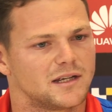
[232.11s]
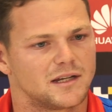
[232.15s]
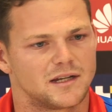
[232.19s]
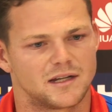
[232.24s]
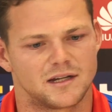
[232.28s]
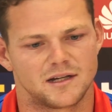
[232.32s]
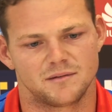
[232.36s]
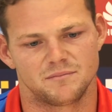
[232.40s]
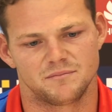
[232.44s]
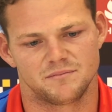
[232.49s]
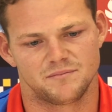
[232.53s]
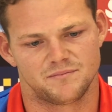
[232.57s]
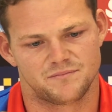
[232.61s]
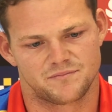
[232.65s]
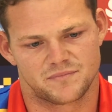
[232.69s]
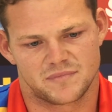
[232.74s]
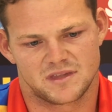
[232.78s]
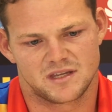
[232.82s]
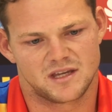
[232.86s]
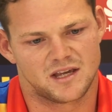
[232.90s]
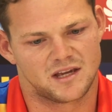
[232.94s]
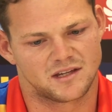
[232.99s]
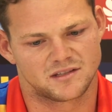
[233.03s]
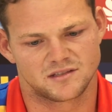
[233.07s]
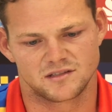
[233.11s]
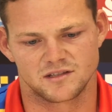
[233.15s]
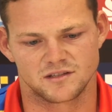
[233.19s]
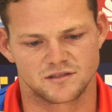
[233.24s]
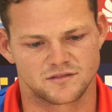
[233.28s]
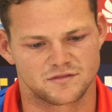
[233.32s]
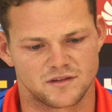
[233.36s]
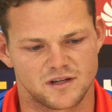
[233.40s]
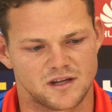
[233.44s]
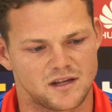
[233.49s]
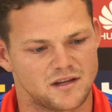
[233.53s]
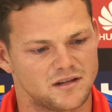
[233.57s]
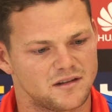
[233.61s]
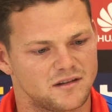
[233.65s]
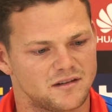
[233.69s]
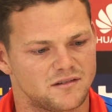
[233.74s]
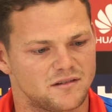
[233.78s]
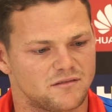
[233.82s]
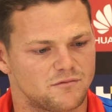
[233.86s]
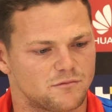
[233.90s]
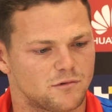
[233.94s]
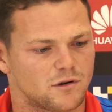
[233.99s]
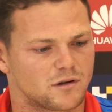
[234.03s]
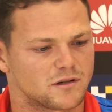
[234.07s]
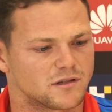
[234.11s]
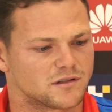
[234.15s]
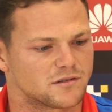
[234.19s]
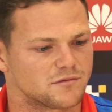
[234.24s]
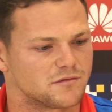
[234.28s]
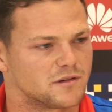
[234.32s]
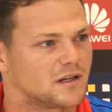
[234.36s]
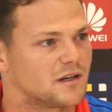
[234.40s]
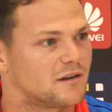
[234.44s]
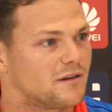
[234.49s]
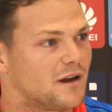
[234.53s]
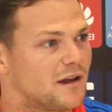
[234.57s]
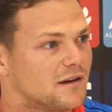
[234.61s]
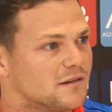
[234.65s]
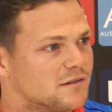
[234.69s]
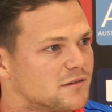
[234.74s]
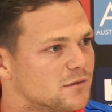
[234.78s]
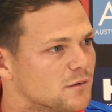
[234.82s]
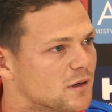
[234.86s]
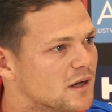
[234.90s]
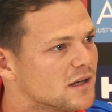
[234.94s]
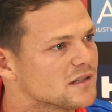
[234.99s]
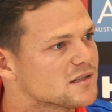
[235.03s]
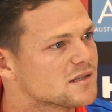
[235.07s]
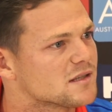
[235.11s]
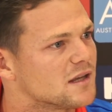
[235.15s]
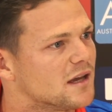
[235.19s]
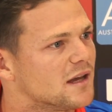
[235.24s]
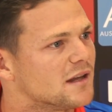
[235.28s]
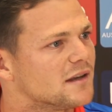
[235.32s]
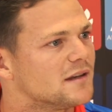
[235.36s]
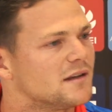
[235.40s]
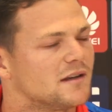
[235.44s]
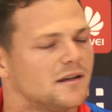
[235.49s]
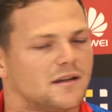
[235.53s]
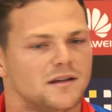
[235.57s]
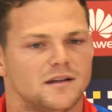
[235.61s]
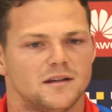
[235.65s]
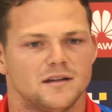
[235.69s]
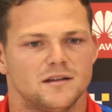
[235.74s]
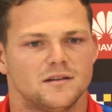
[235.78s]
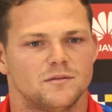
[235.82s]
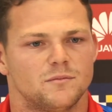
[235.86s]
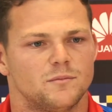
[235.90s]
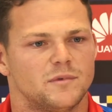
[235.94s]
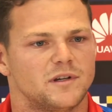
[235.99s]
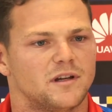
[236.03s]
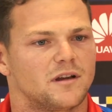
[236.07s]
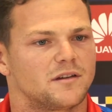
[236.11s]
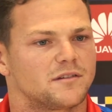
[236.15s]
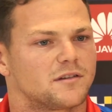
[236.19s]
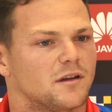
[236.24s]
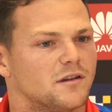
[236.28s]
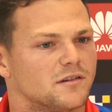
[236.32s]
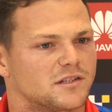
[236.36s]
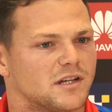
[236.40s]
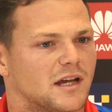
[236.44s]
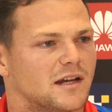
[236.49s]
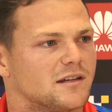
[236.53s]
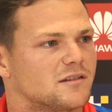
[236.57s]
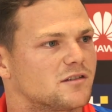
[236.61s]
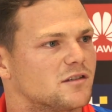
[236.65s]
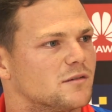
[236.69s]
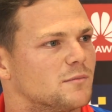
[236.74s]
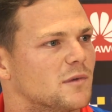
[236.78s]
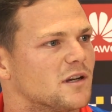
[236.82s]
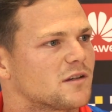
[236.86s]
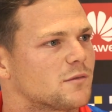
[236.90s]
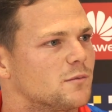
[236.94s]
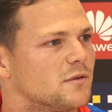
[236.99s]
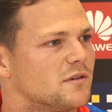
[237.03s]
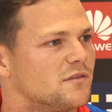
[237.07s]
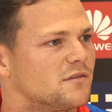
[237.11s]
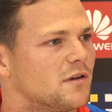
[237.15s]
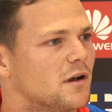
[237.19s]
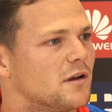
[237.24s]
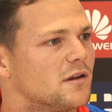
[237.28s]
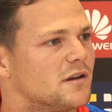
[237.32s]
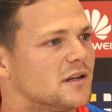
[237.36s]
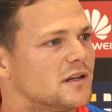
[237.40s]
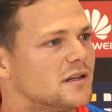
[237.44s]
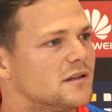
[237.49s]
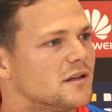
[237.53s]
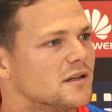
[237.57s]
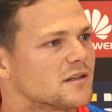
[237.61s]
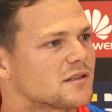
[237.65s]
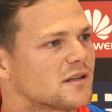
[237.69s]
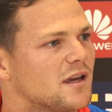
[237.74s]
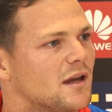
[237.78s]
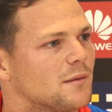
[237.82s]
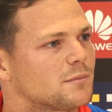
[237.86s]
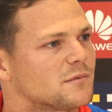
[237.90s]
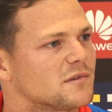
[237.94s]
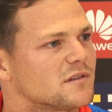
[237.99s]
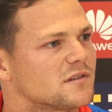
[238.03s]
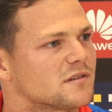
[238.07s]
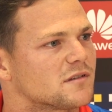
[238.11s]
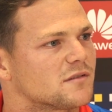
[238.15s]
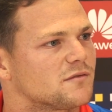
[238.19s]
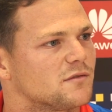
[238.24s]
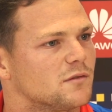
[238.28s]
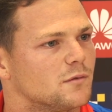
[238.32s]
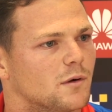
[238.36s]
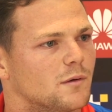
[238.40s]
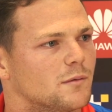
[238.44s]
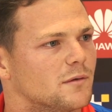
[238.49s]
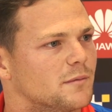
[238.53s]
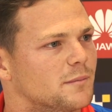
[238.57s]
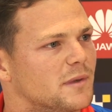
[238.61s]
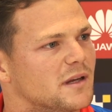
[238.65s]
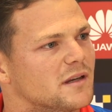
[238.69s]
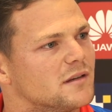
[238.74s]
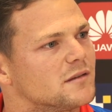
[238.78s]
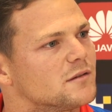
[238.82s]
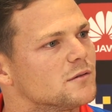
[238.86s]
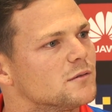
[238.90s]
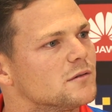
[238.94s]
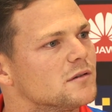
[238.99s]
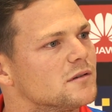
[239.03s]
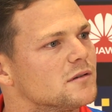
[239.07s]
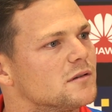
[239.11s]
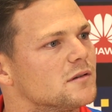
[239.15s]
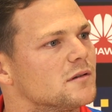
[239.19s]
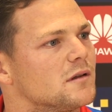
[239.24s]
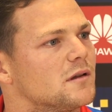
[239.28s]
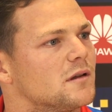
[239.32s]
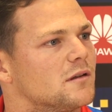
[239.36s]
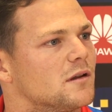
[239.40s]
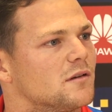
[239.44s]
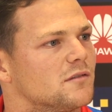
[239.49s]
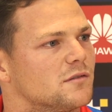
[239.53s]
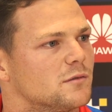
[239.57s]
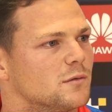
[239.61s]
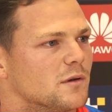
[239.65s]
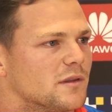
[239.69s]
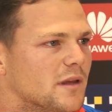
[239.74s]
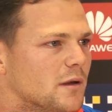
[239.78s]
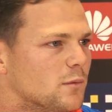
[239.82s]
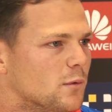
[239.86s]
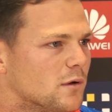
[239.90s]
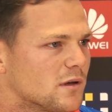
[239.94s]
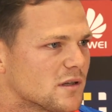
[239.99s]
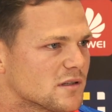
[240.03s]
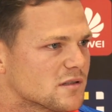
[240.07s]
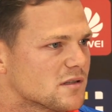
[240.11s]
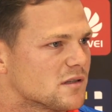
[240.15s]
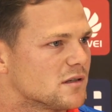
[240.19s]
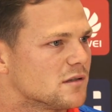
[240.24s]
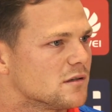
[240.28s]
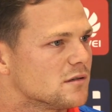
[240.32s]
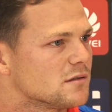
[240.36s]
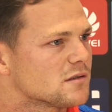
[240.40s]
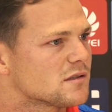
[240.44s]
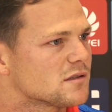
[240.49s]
It's just, and Rocket's reiterated to us that we don't change too much. We voted in as captains for what we've been doing, not for what they want us to do.